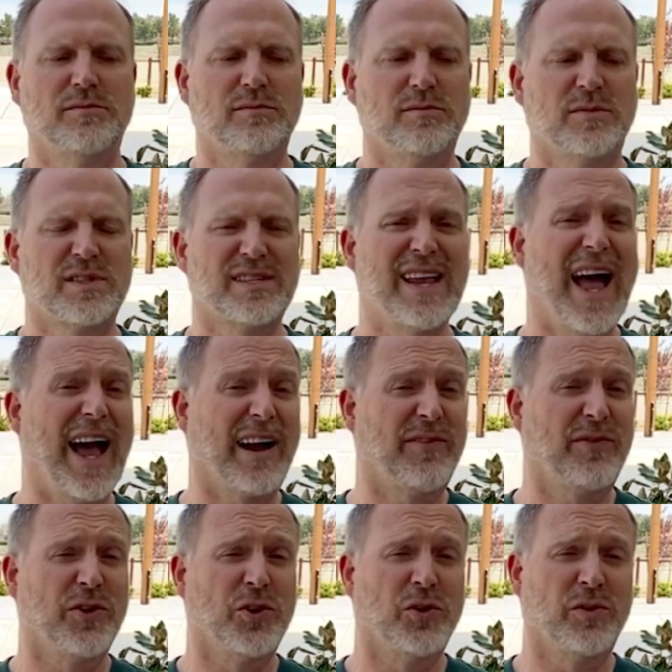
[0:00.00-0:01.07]
snack
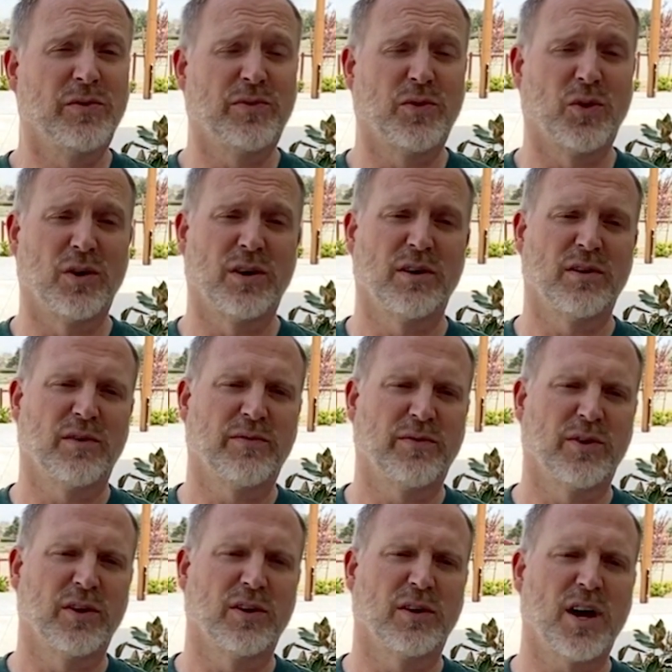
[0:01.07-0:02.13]
food
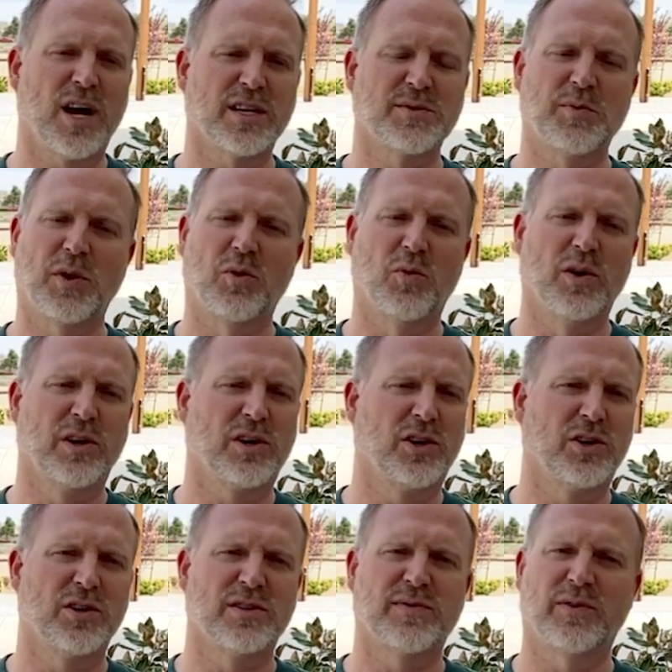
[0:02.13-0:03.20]
for hospital workers,